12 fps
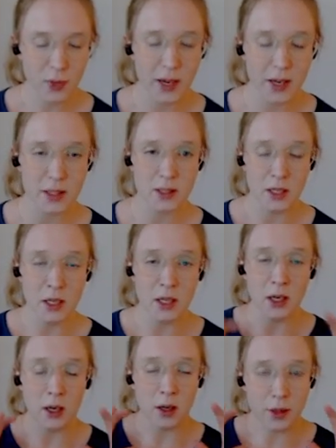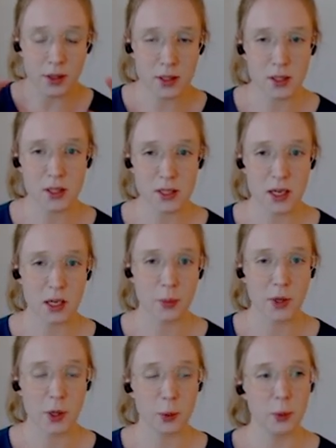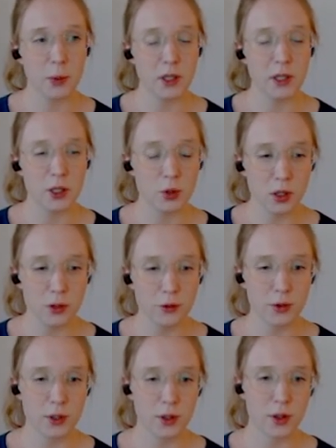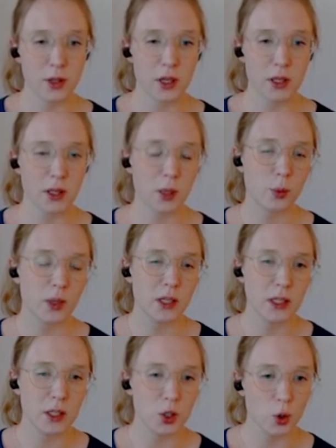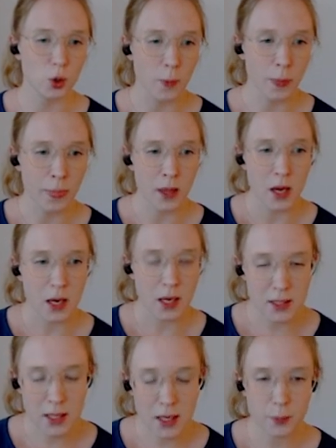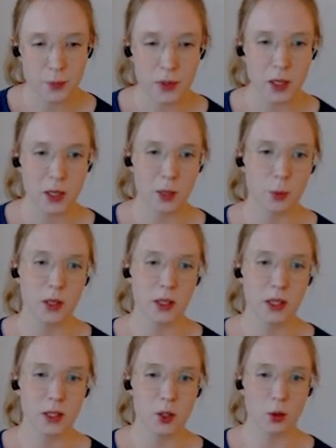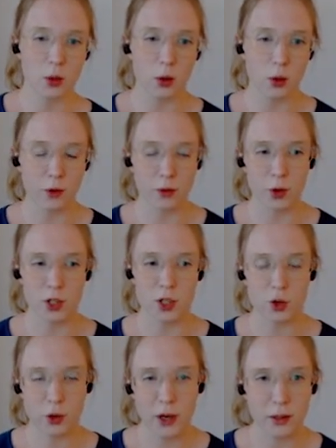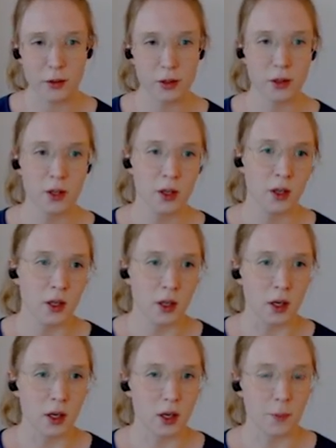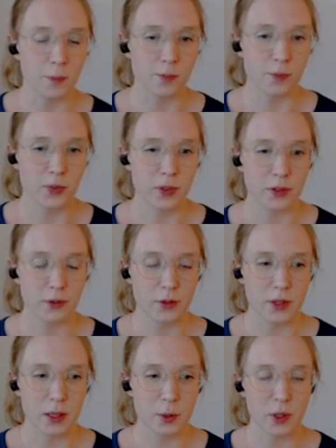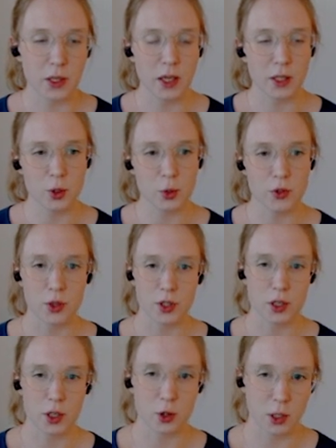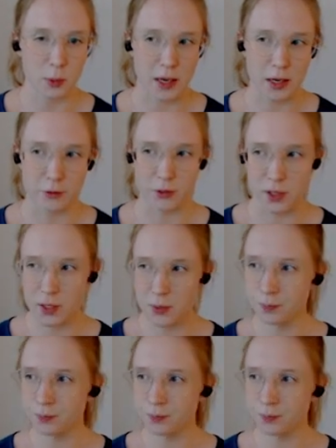And this is the setup that we need to live with and that we need to accept and that we need to look for strength um, that we can use for security benefits.